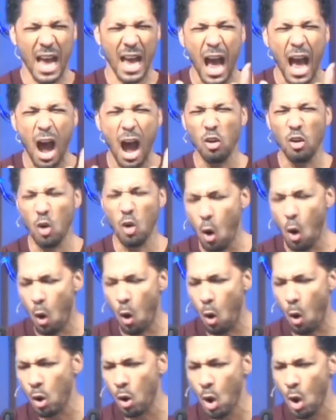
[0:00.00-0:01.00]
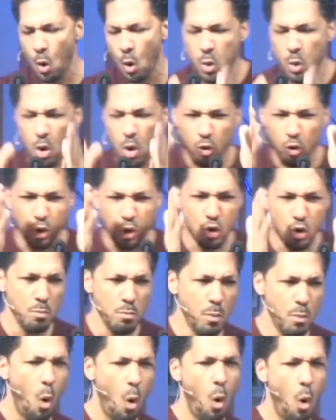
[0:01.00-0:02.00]
how long will you
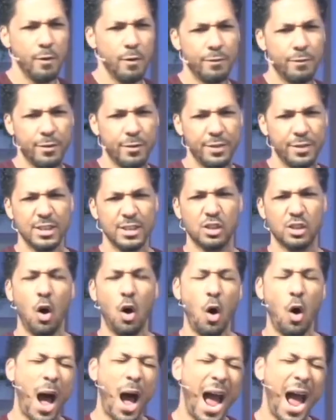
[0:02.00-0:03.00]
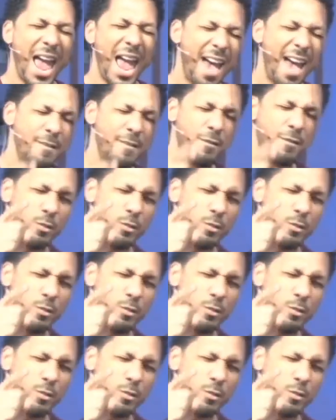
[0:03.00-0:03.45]
mourn for this Saul? I have